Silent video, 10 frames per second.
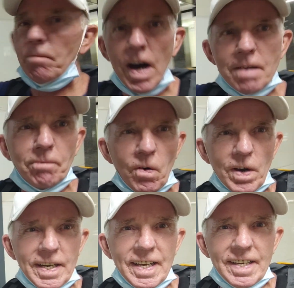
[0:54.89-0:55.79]
my
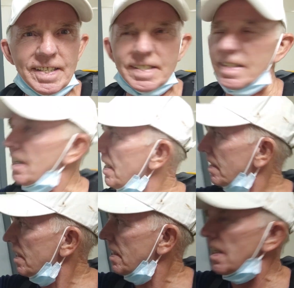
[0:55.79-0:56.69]
point is
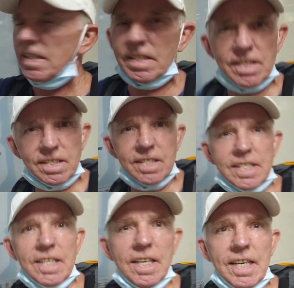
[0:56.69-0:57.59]
the distance
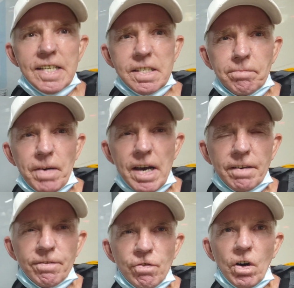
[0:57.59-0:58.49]
is
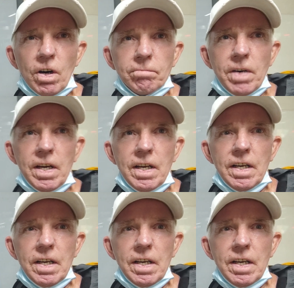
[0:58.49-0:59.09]
about from